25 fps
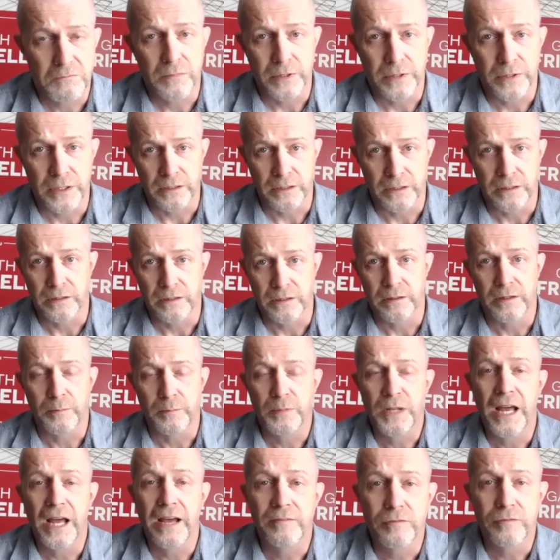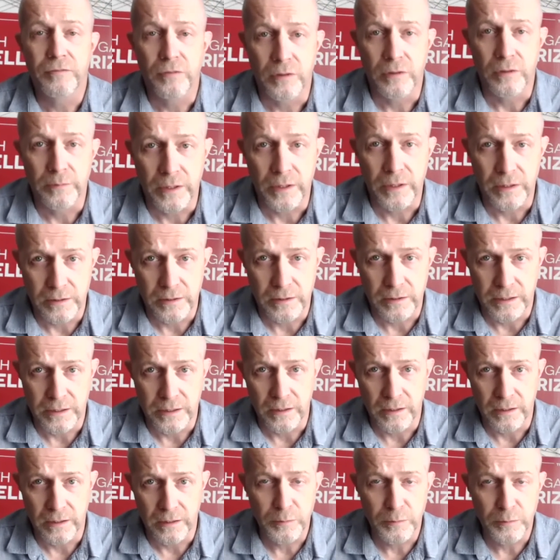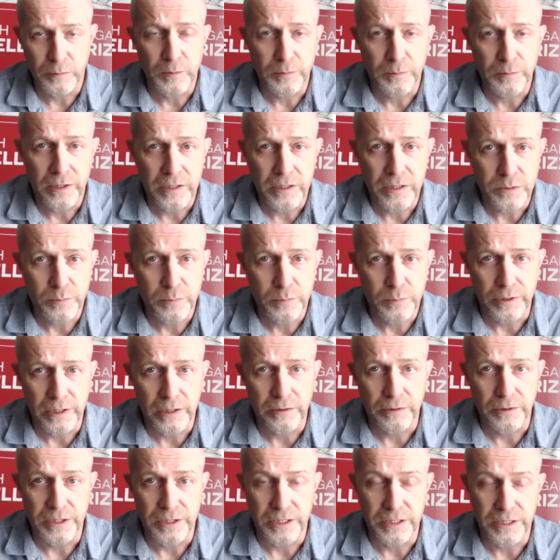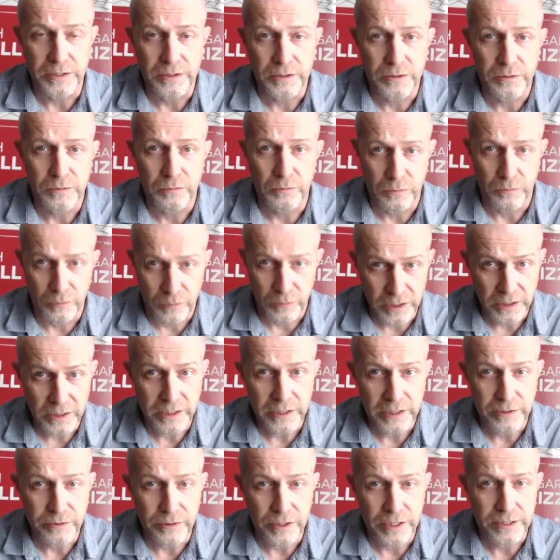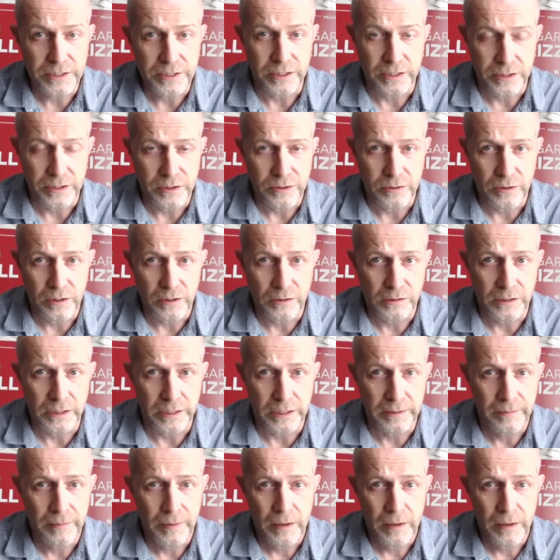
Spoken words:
the platform that Liberal parties put out is really addressing strongly.